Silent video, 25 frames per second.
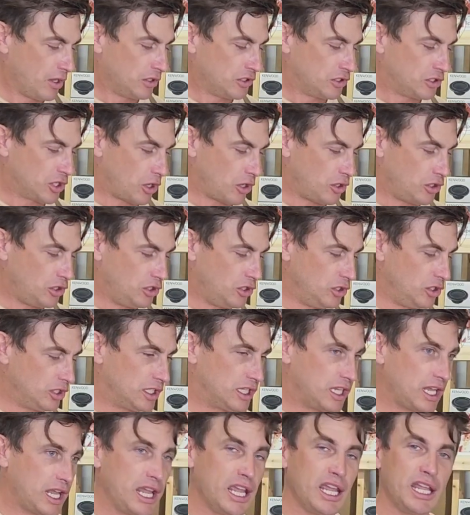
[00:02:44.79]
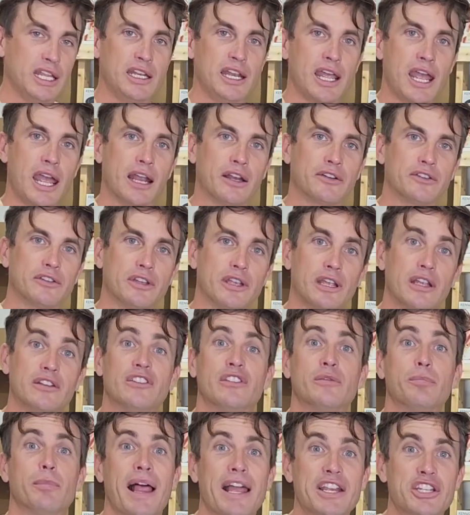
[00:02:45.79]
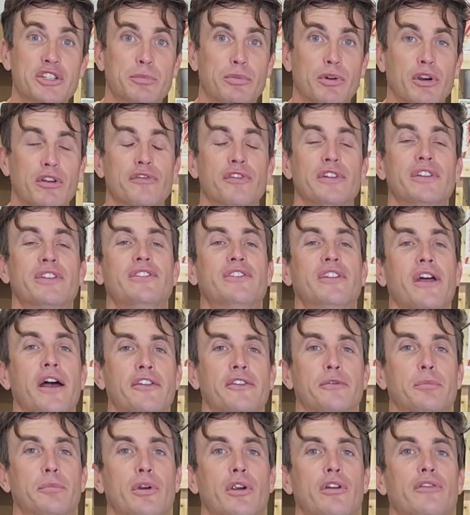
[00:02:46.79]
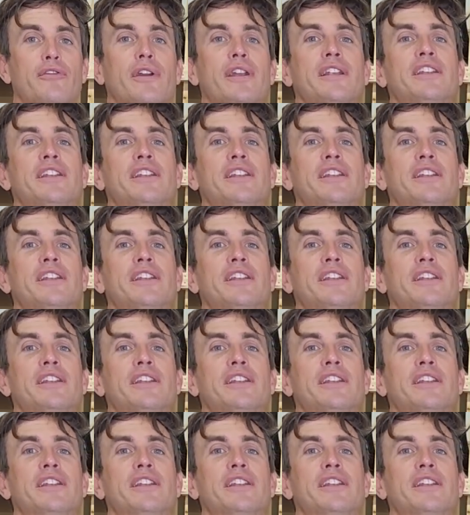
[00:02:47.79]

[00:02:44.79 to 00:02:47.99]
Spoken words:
So you can actually, it's splash proof, it's dust proof.